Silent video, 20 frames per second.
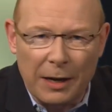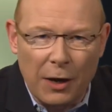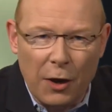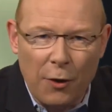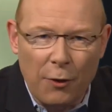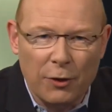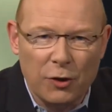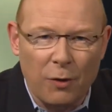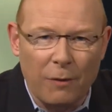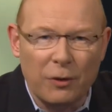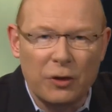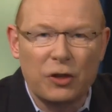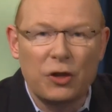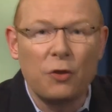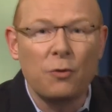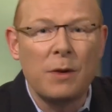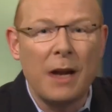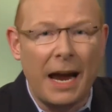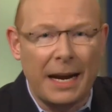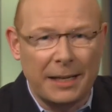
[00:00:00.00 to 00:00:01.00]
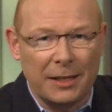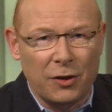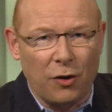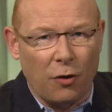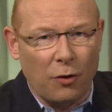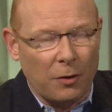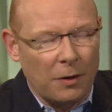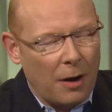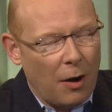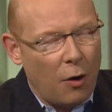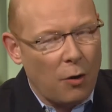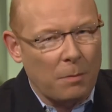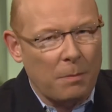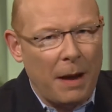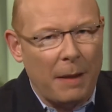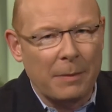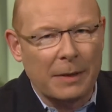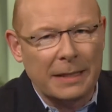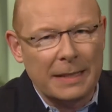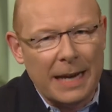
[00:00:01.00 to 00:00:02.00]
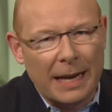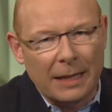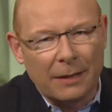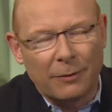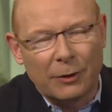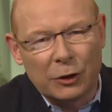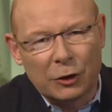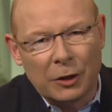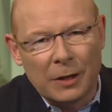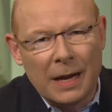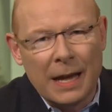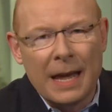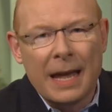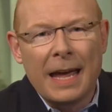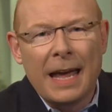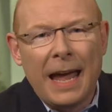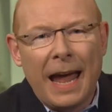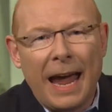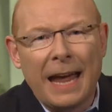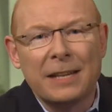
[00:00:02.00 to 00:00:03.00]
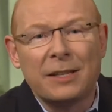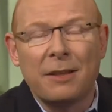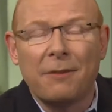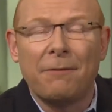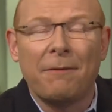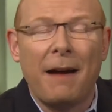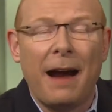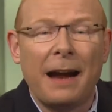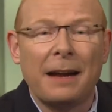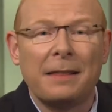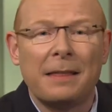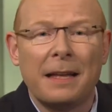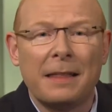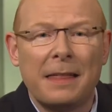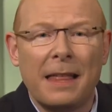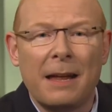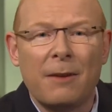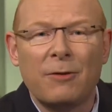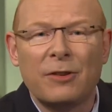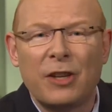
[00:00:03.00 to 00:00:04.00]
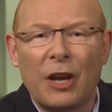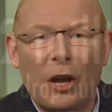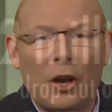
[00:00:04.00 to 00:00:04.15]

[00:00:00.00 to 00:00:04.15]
occurs over two nights on, on public television, is the fact that there is a